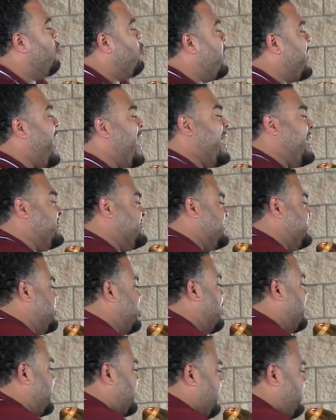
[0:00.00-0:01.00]
What I get to
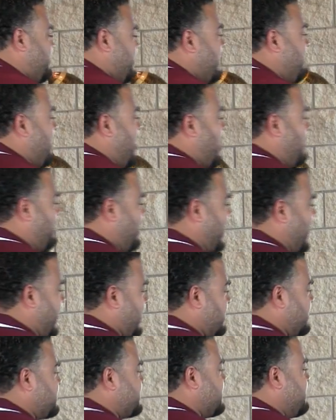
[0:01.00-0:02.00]
do with the football
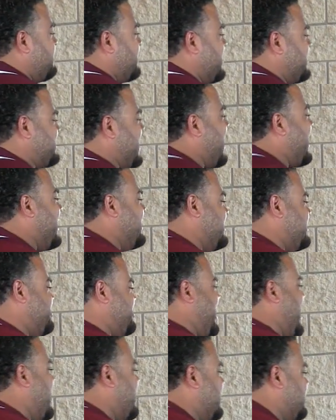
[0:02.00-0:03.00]
players is I get to
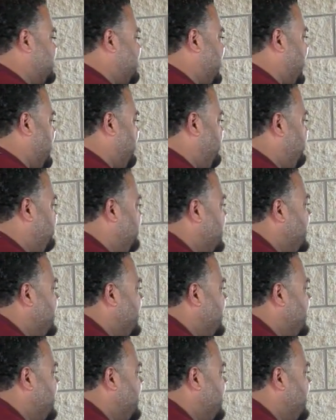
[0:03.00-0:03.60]
challenge them.